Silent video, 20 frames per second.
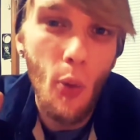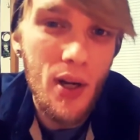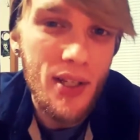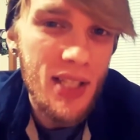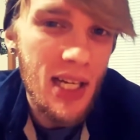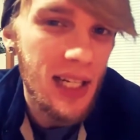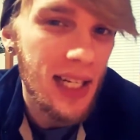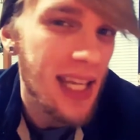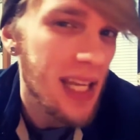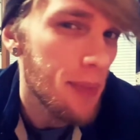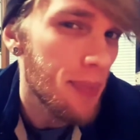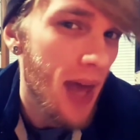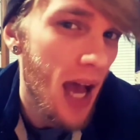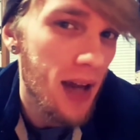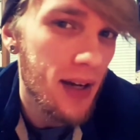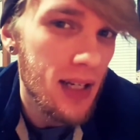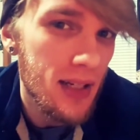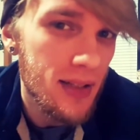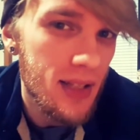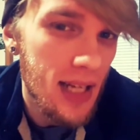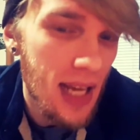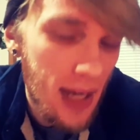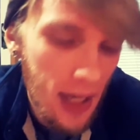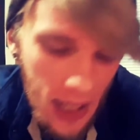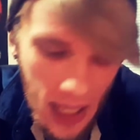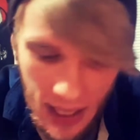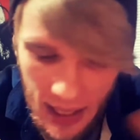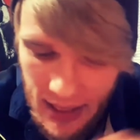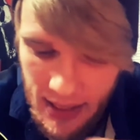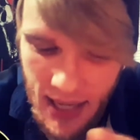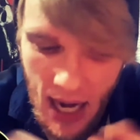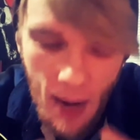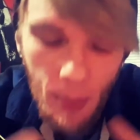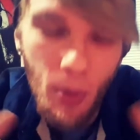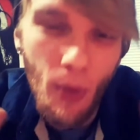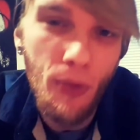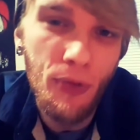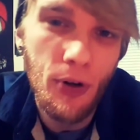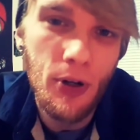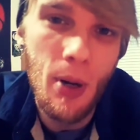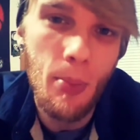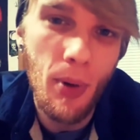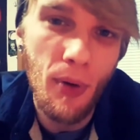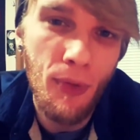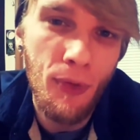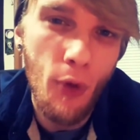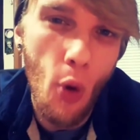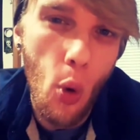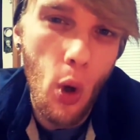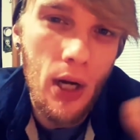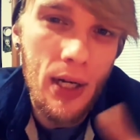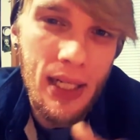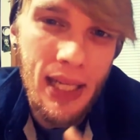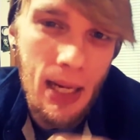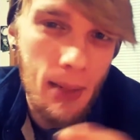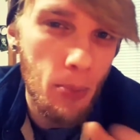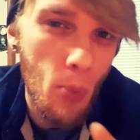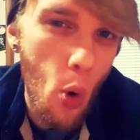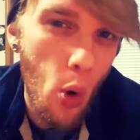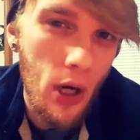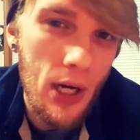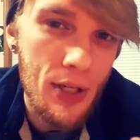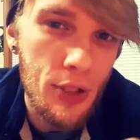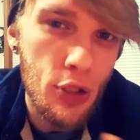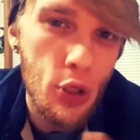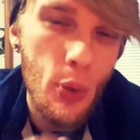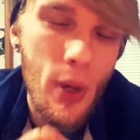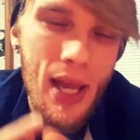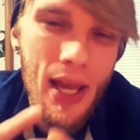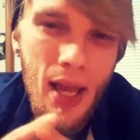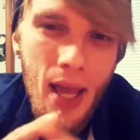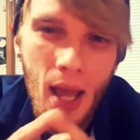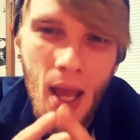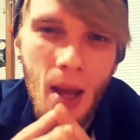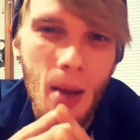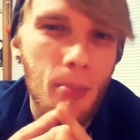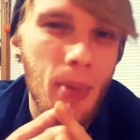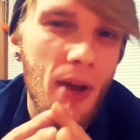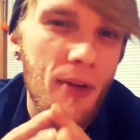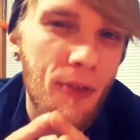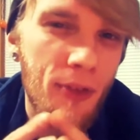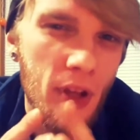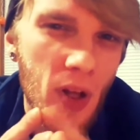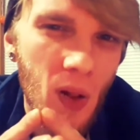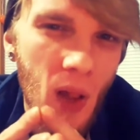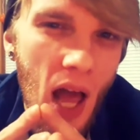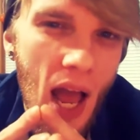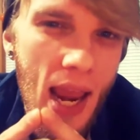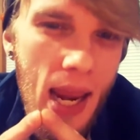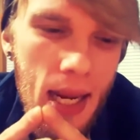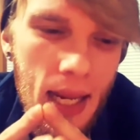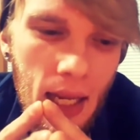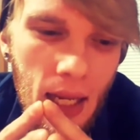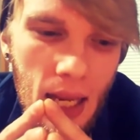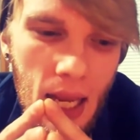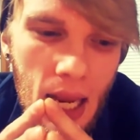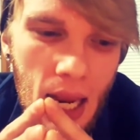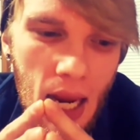I was going to keep that as an example for number 4 and get more into it, but I feel like